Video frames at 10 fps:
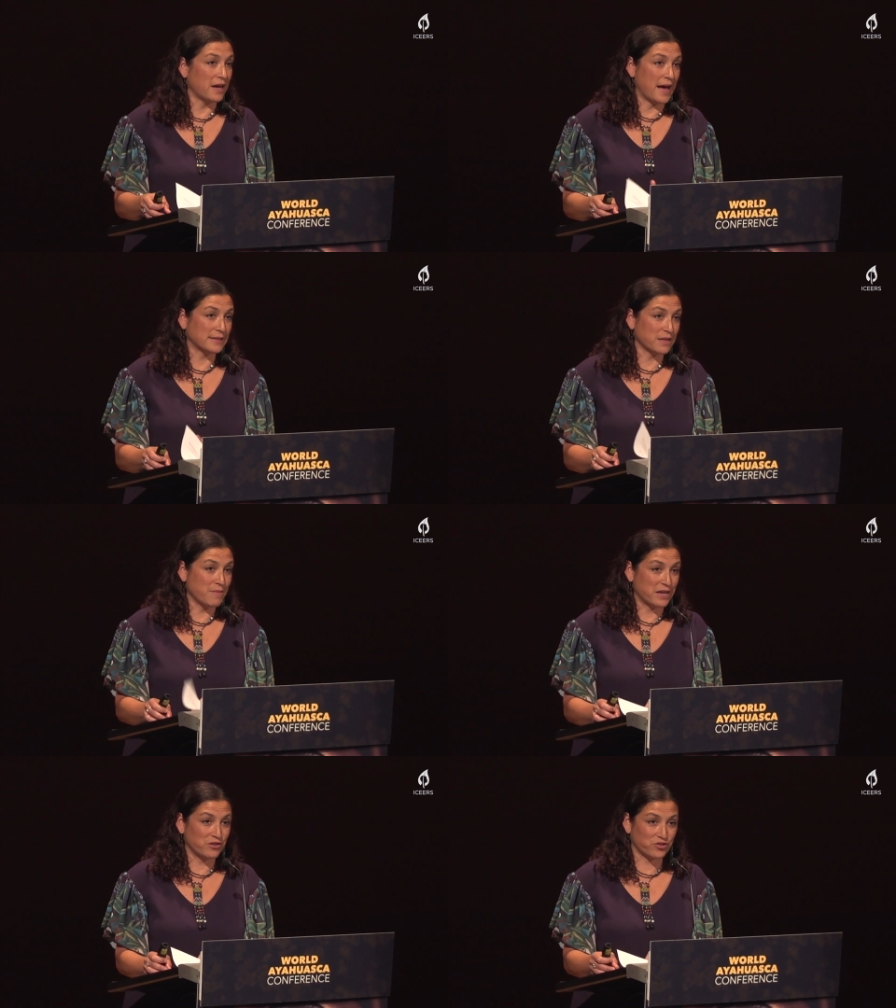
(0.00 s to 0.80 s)
asset
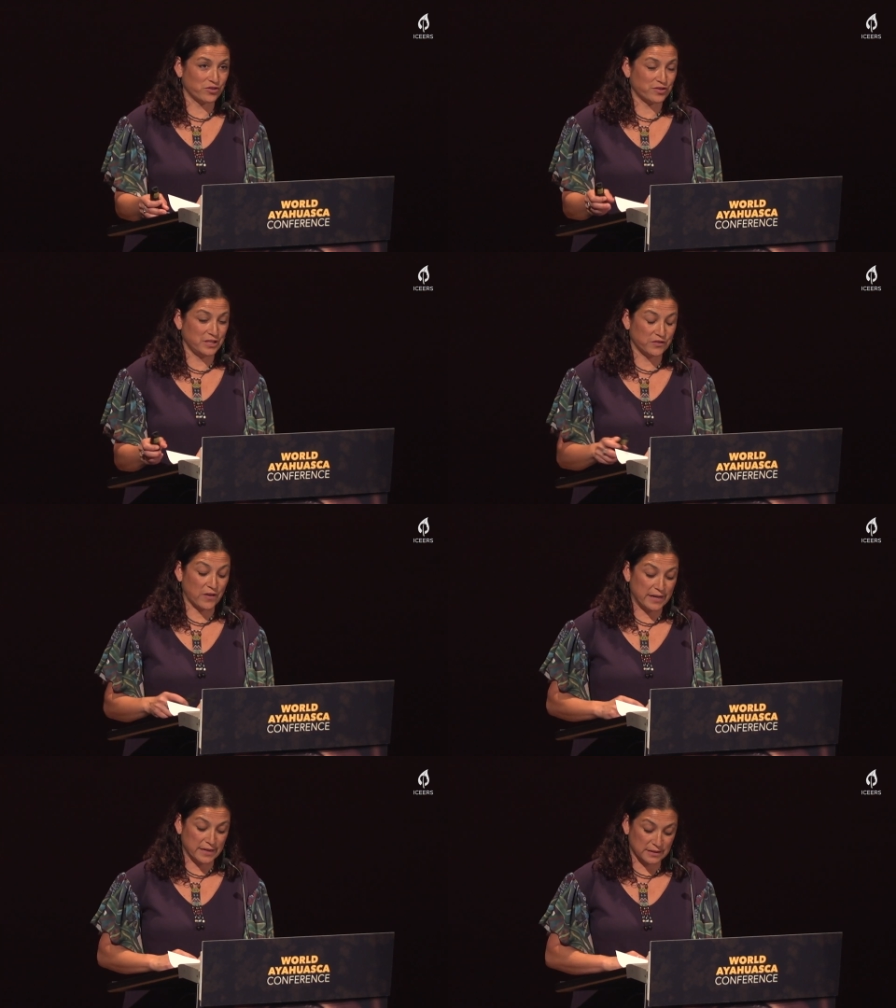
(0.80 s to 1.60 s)
managers, these
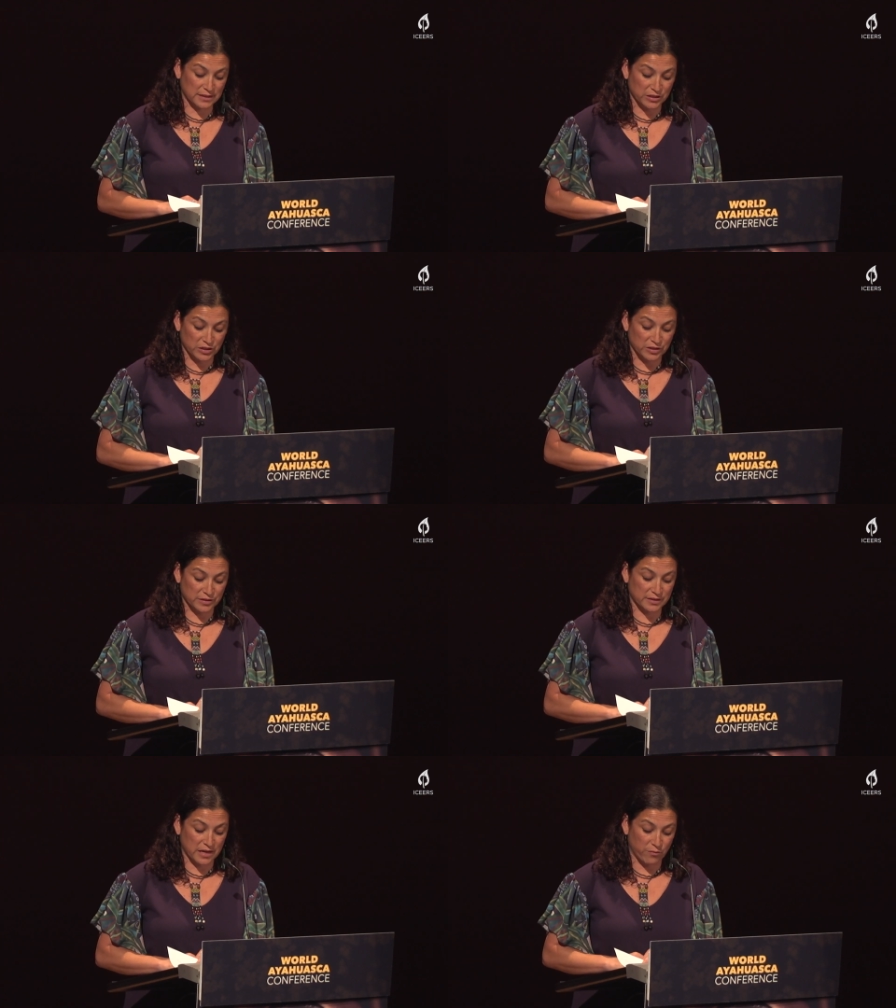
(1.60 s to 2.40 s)

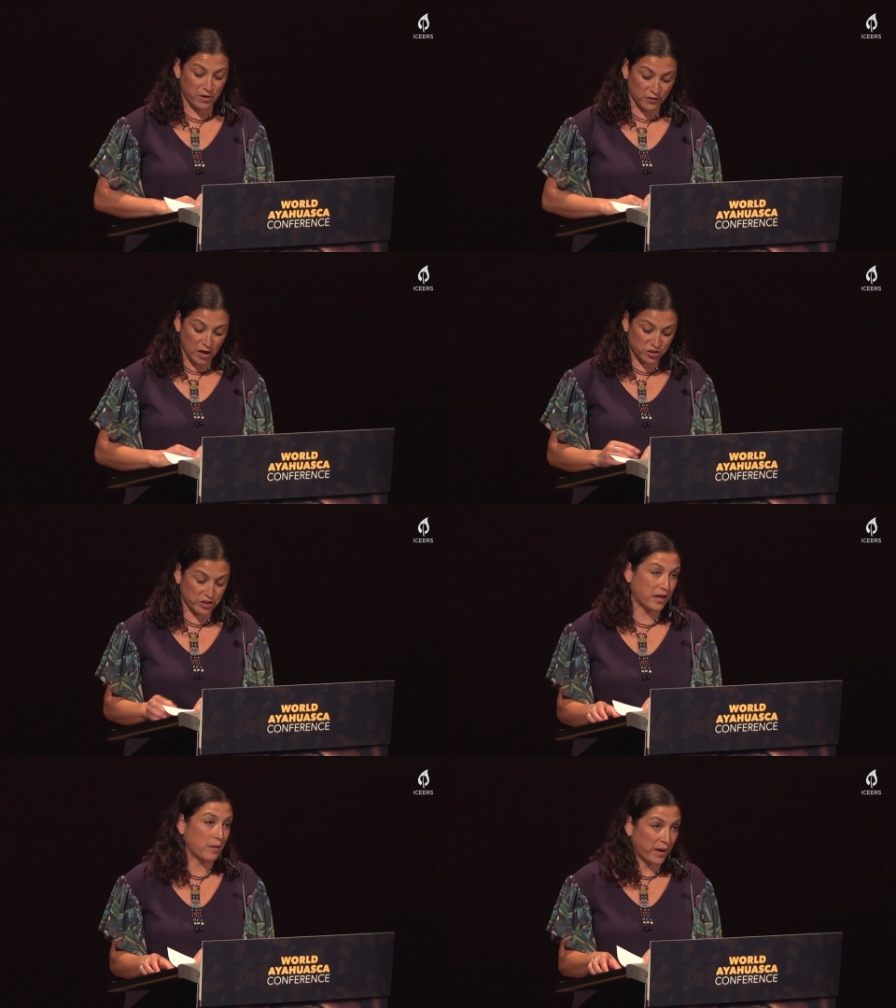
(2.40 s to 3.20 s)
financiers, and we've launched
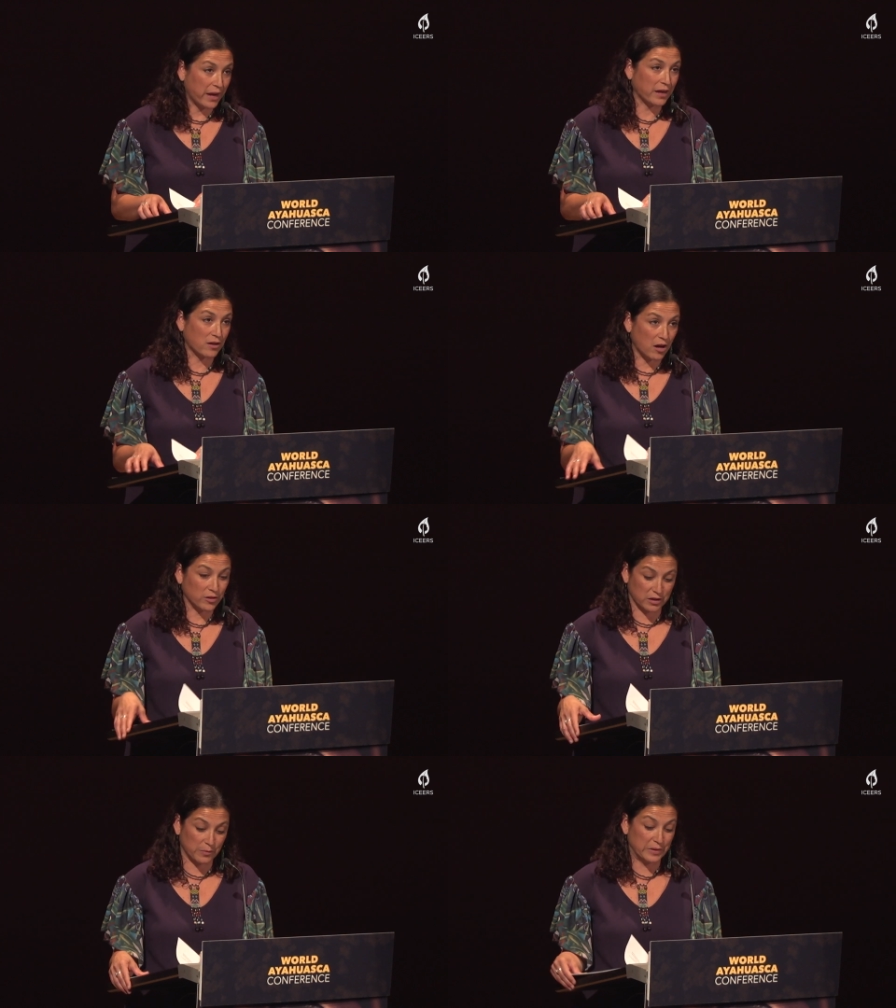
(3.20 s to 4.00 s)
a campaign
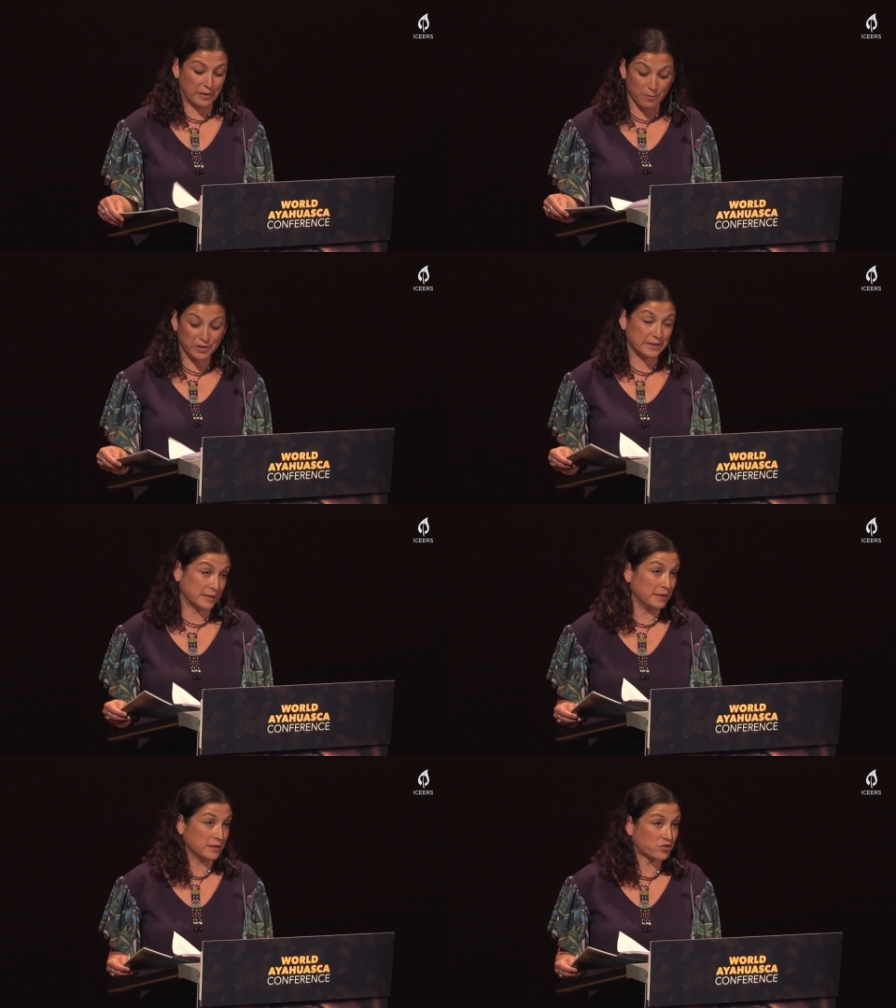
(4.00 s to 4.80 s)
called the
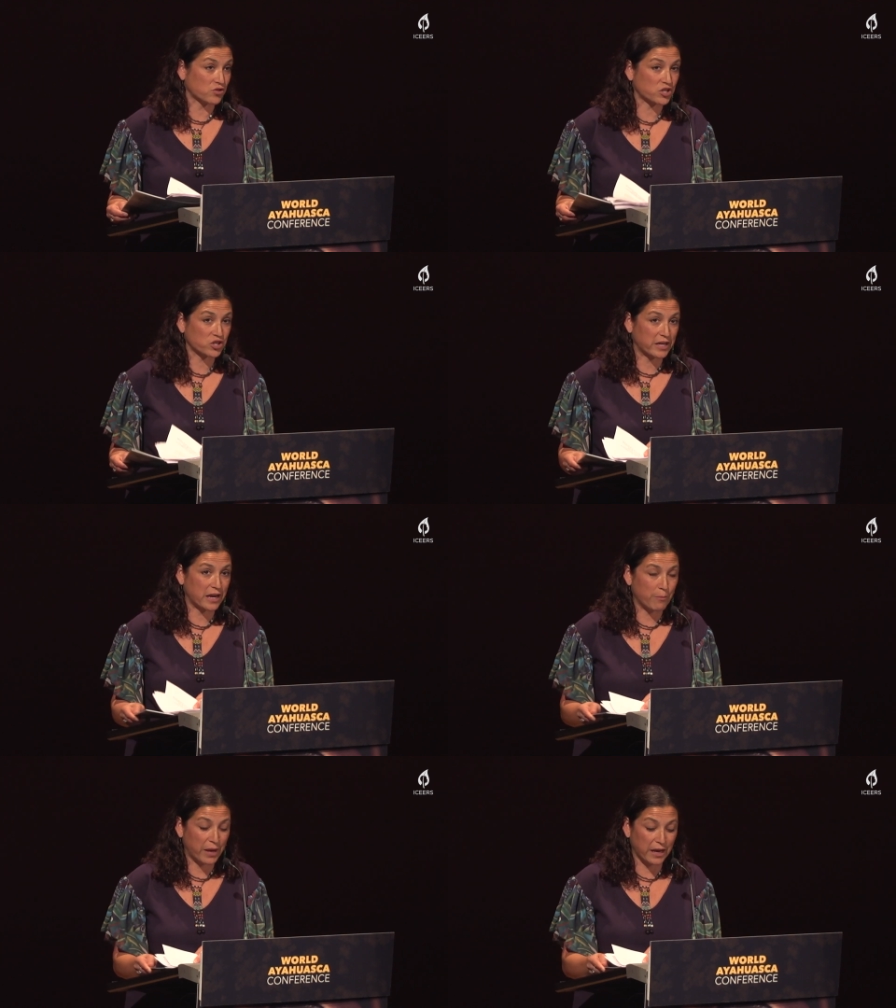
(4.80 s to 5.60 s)
Complicity and Destruction
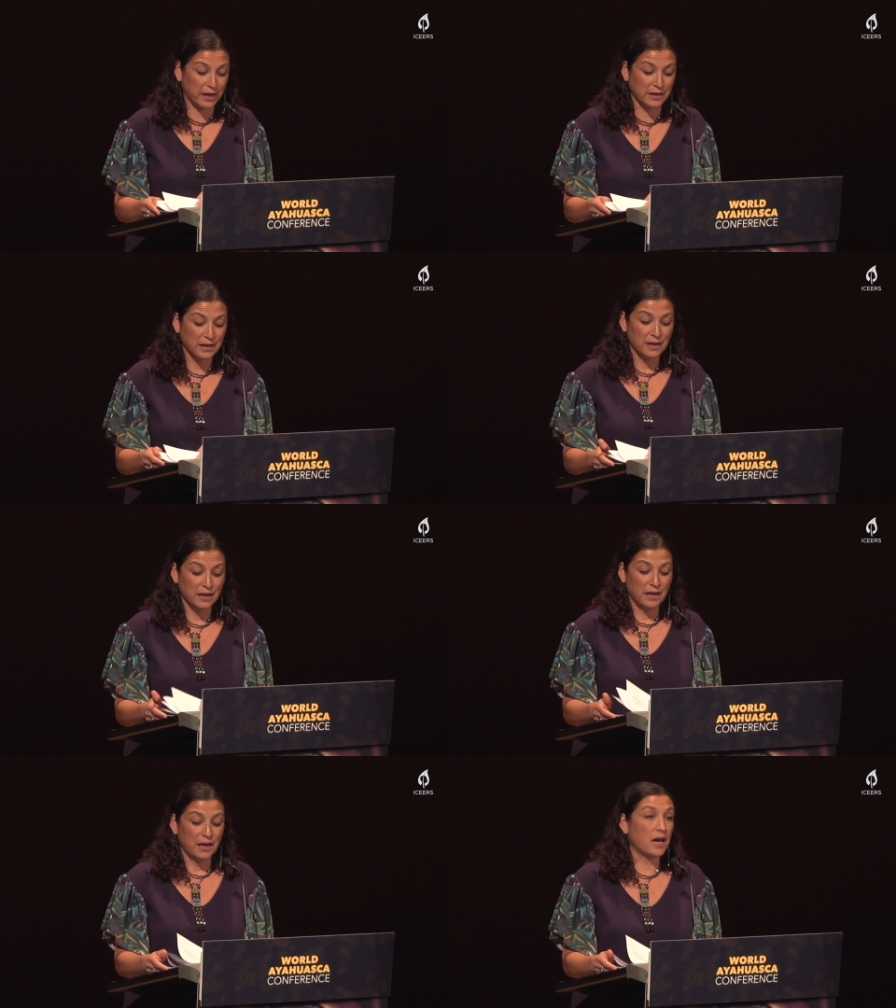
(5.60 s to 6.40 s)
Campaign,
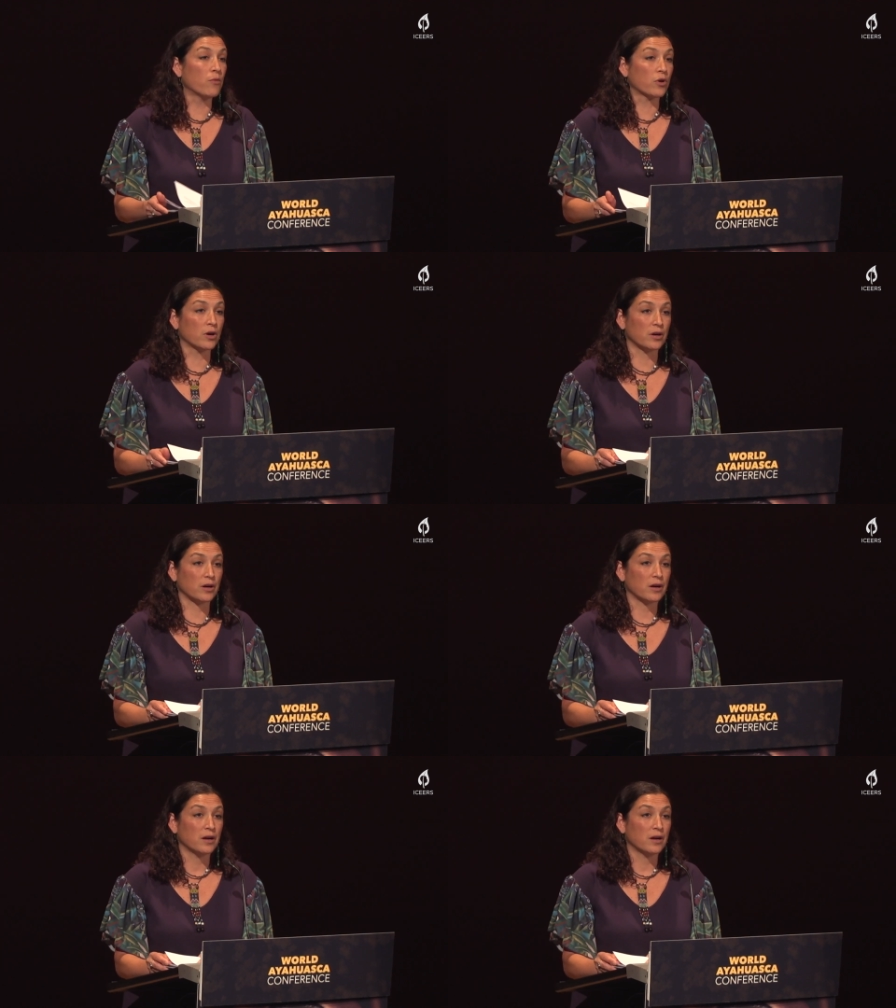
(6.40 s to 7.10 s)
and we're